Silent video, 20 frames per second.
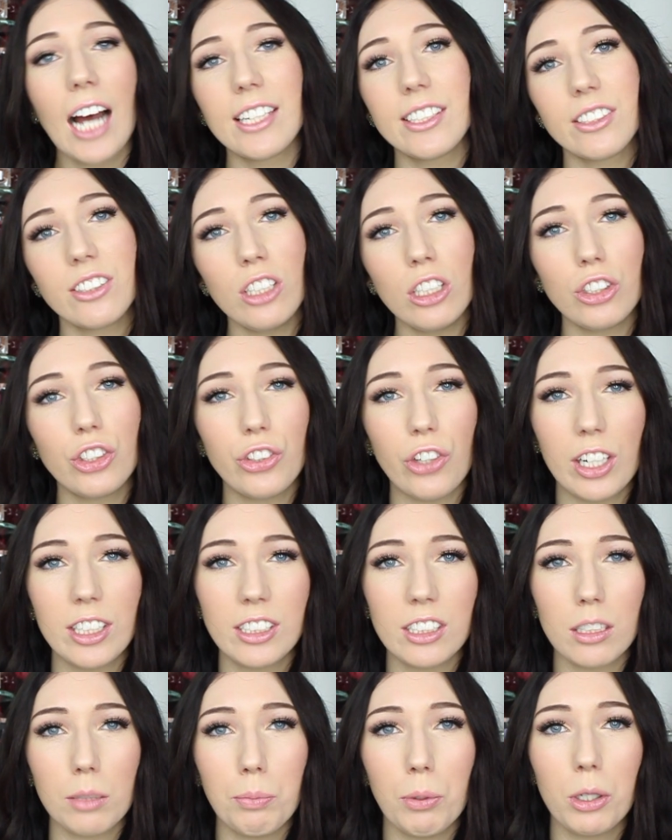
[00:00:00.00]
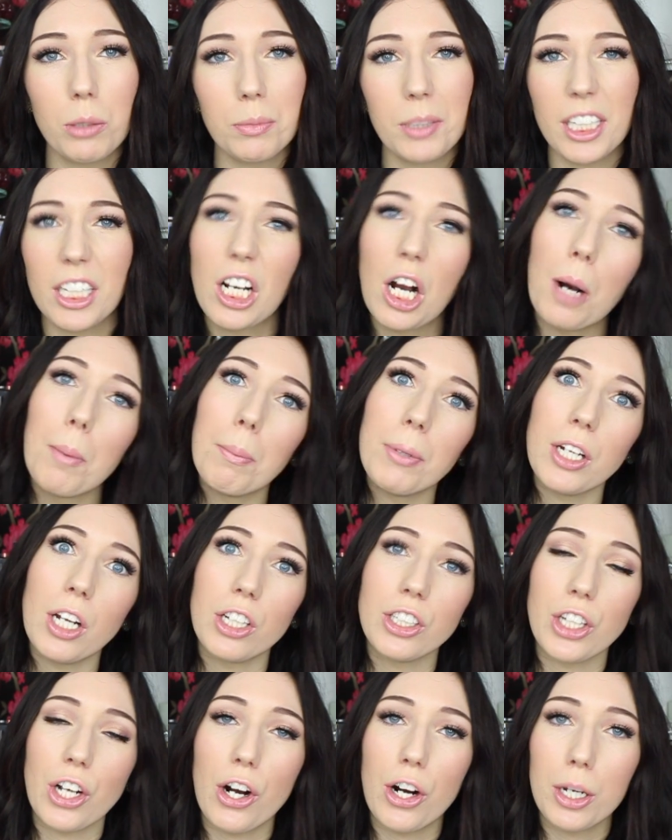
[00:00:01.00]
and it's not dry to the point where you can't put
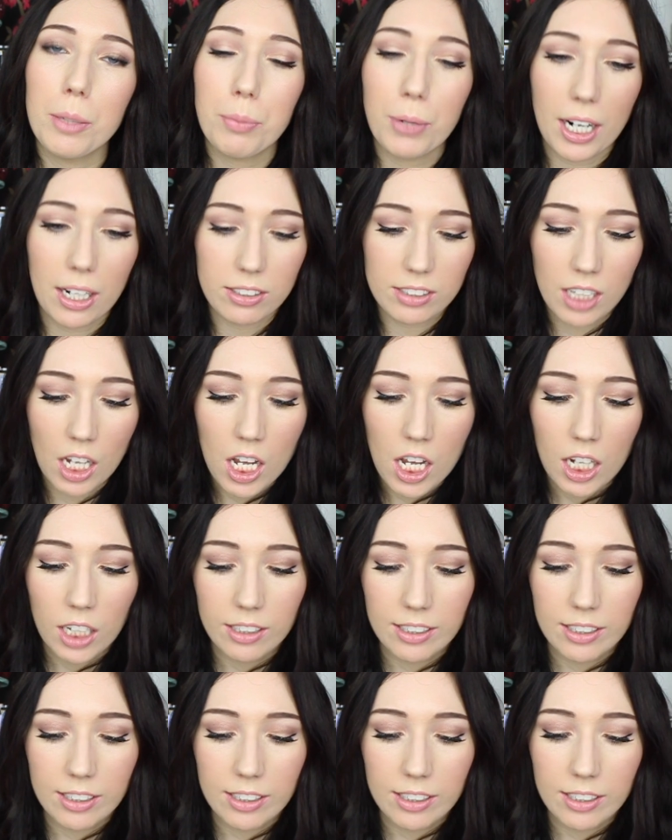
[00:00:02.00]
it on your eyebrows.